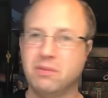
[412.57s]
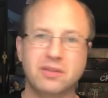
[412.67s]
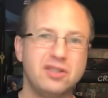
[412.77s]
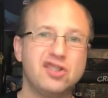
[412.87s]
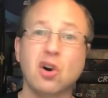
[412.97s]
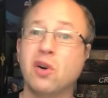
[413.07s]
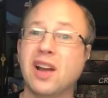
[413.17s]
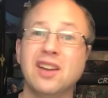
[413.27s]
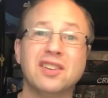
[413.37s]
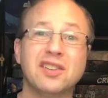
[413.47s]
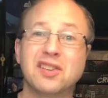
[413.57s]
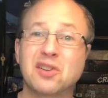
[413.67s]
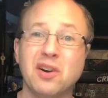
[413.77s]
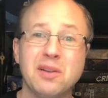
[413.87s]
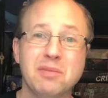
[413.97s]
showcase this is
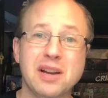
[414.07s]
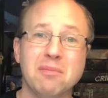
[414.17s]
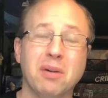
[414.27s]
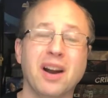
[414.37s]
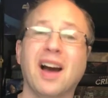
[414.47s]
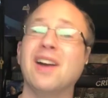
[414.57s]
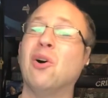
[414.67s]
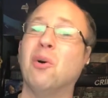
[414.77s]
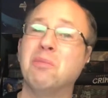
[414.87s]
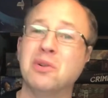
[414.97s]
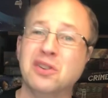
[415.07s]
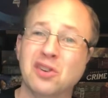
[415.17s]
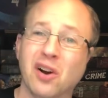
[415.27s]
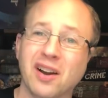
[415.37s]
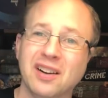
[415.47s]
going to be, but I hope you
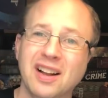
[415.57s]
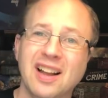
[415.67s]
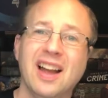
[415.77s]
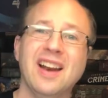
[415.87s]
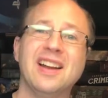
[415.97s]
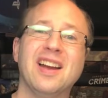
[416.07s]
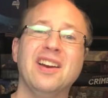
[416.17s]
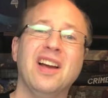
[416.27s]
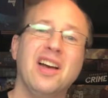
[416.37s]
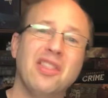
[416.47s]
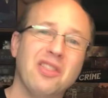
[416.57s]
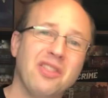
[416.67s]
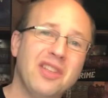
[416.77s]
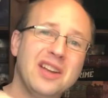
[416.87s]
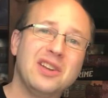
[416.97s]
enjoy it. And again,
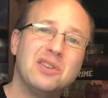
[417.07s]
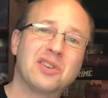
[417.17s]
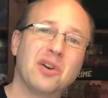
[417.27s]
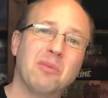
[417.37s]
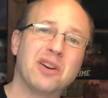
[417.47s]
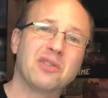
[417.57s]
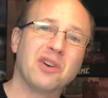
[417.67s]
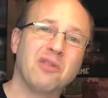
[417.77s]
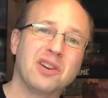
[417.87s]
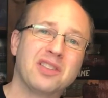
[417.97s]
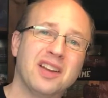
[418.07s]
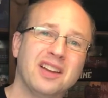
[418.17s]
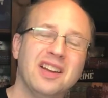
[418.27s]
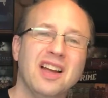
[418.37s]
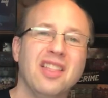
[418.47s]
thank you so much for
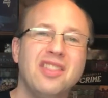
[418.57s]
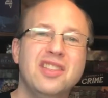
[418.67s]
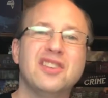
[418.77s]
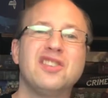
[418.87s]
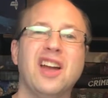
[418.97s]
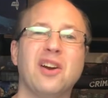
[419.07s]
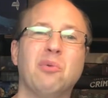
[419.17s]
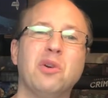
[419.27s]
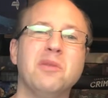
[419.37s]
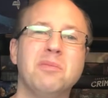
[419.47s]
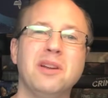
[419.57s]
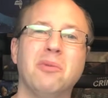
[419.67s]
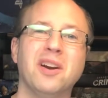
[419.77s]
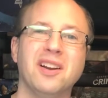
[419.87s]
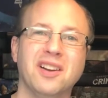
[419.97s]
everything. This channel wouldn't be
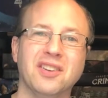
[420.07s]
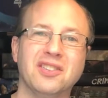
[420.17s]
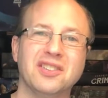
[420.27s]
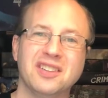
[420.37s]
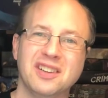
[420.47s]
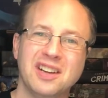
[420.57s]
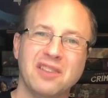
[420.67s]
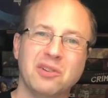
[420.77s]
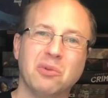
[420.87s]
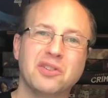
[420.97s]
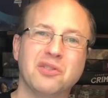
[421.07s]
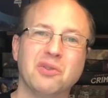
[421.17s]
what it is if it wasn't